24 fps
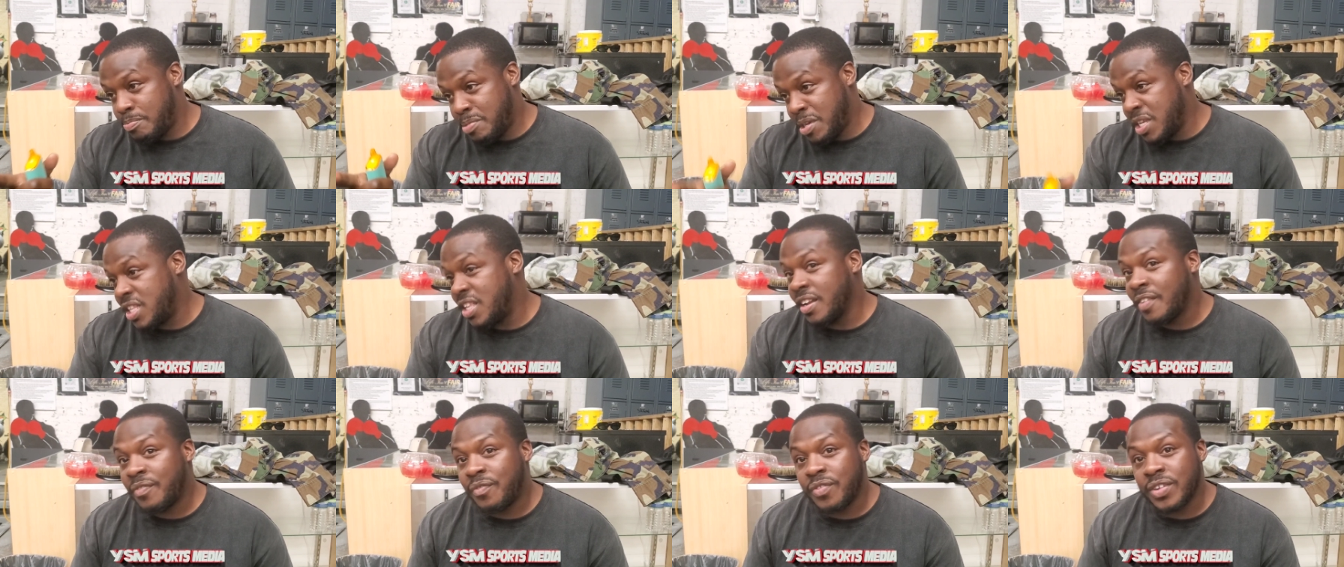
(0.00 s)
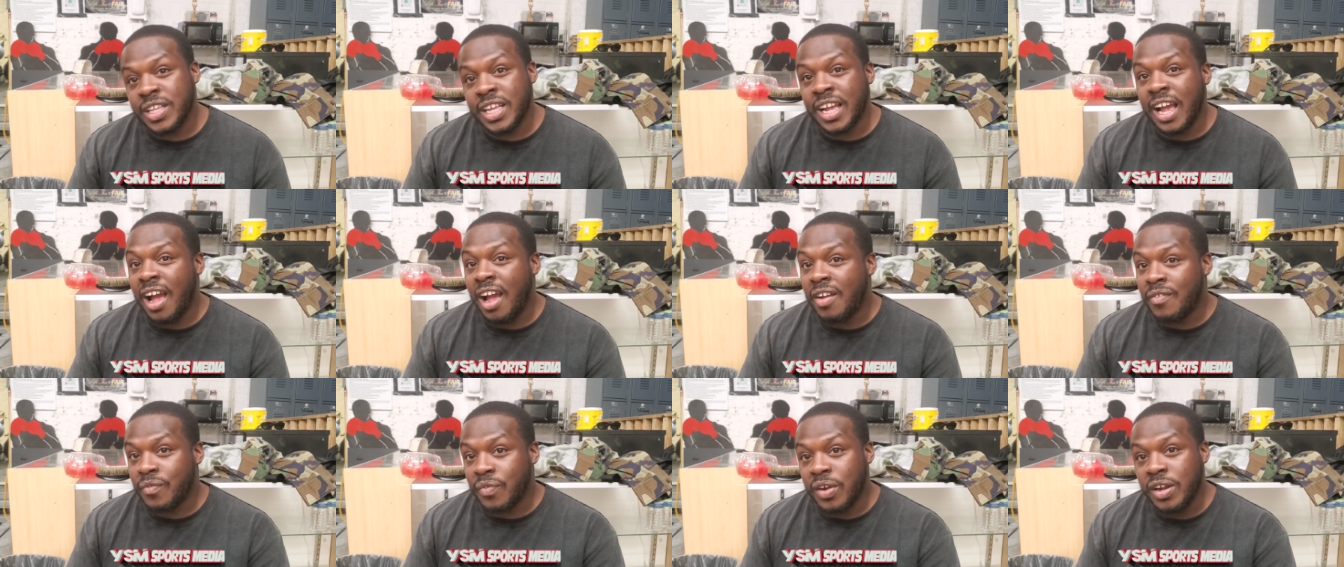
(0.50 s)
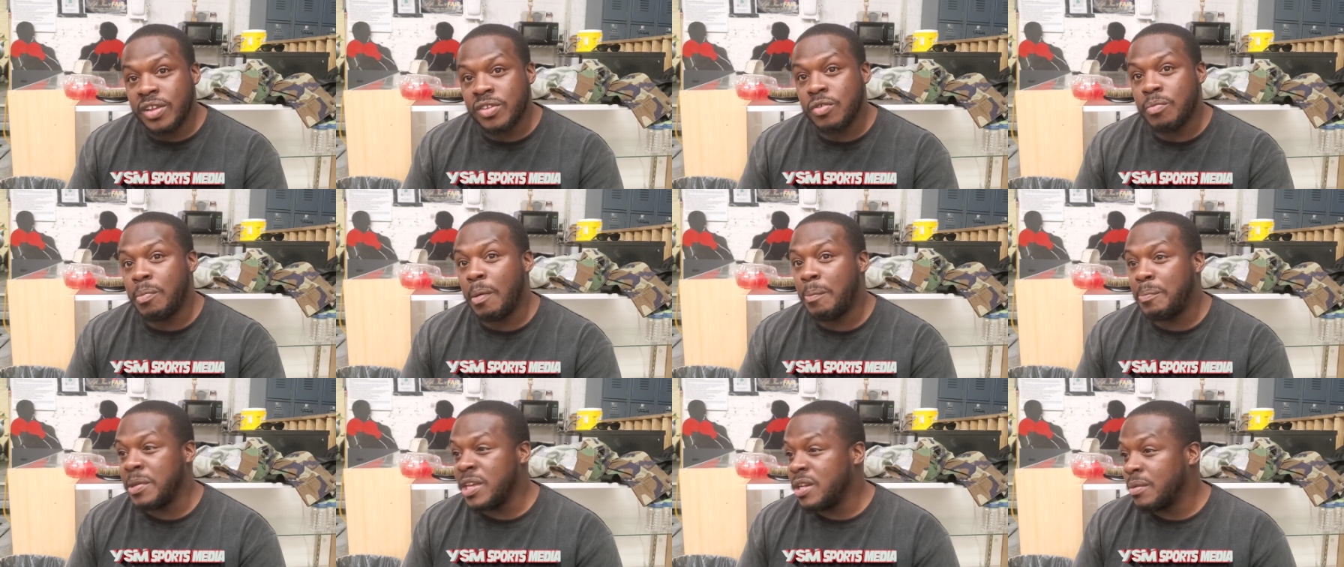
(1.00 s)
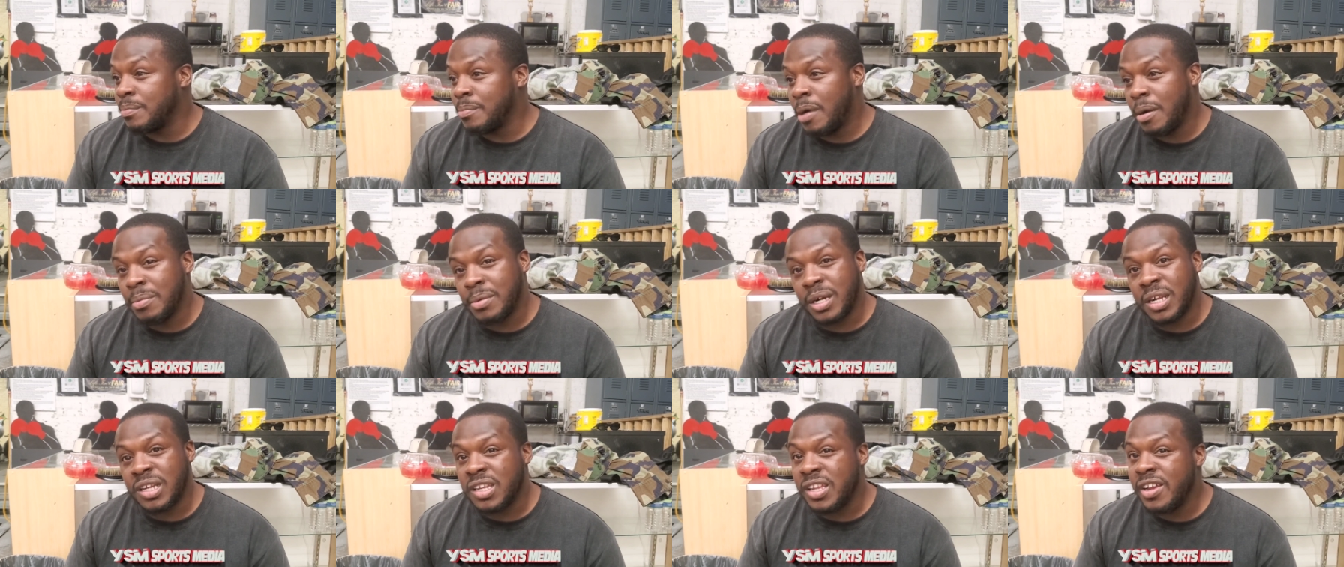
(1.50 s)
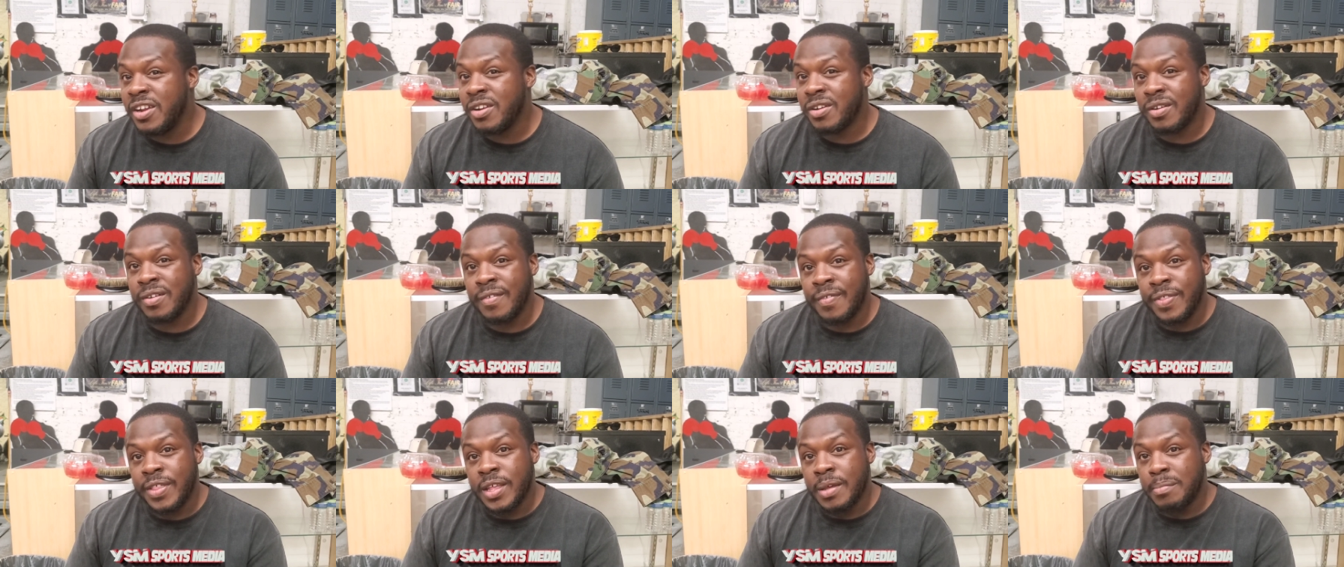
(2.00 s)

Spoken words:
beat the guy in front of you. But beat him up clear.